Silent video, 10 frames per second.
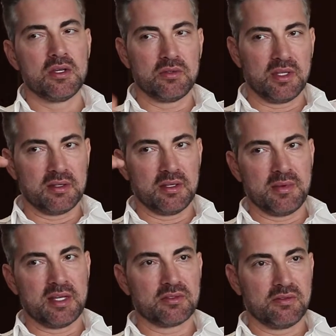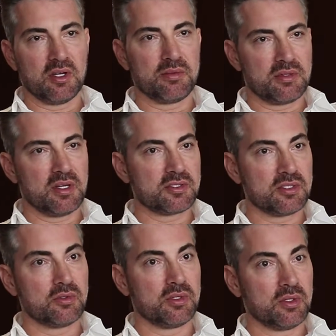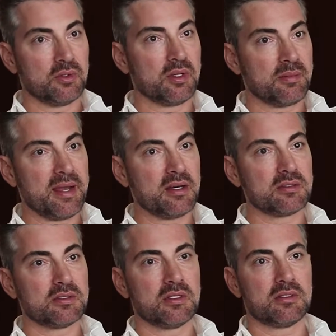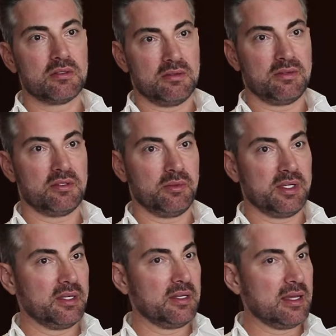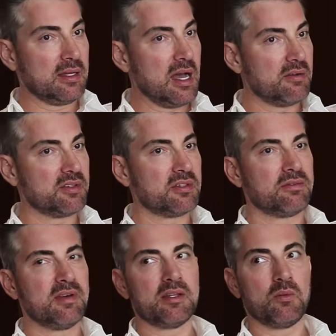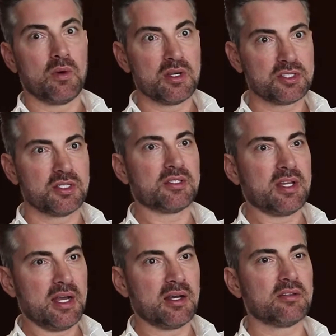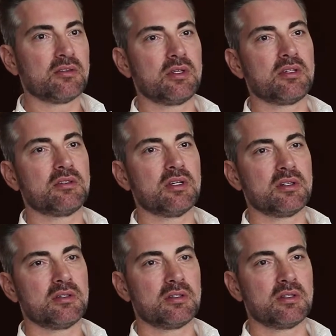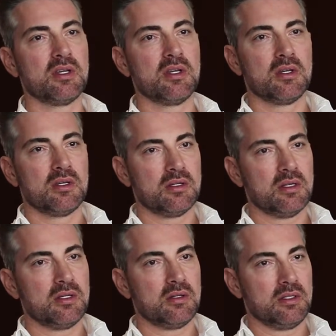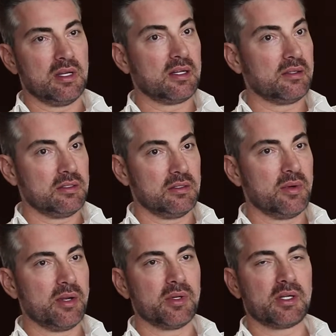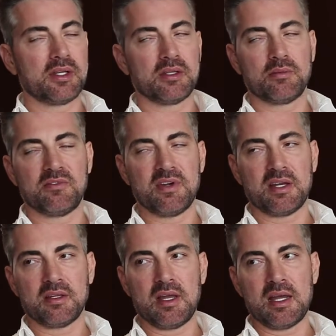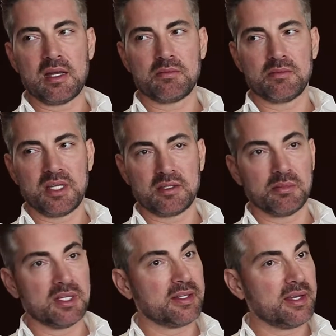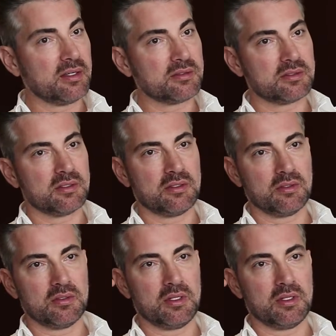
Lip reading: to get the amount of liposuction to a good amount, so we can harvest the fat, wash it down so it's nice and, you know, the way we clean the fat, get the blood out, so